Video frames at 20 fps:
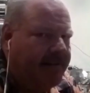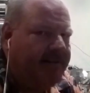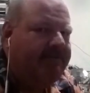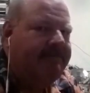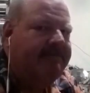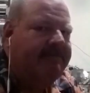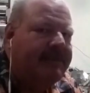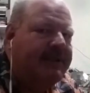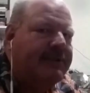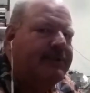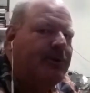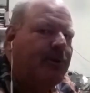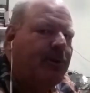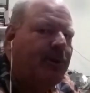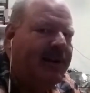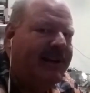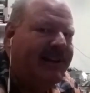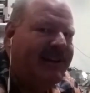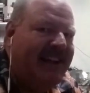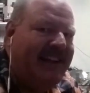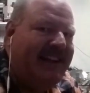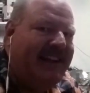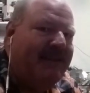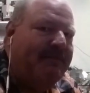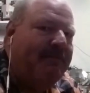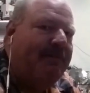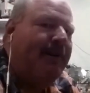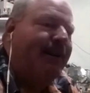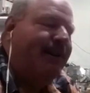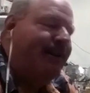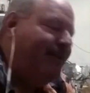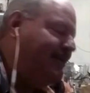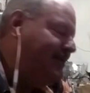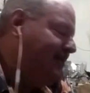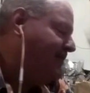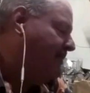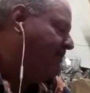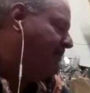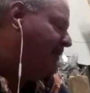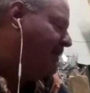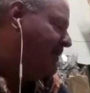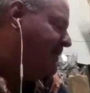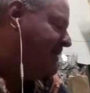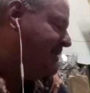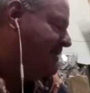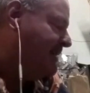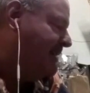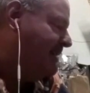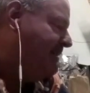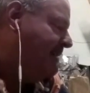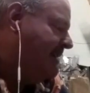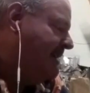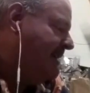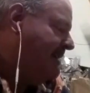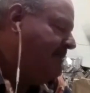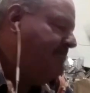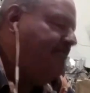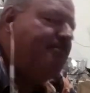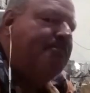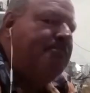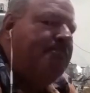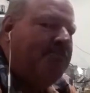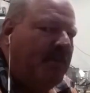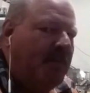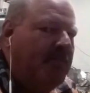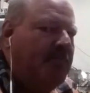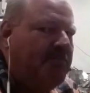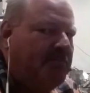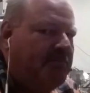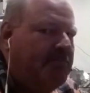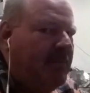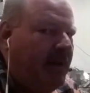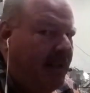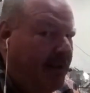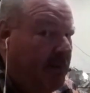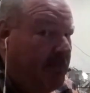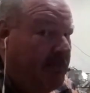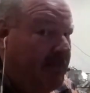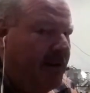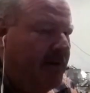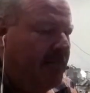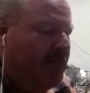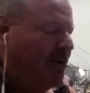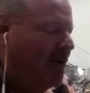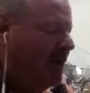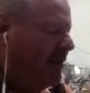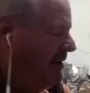or destroyed, taken apart, used for parts, but probably repaired more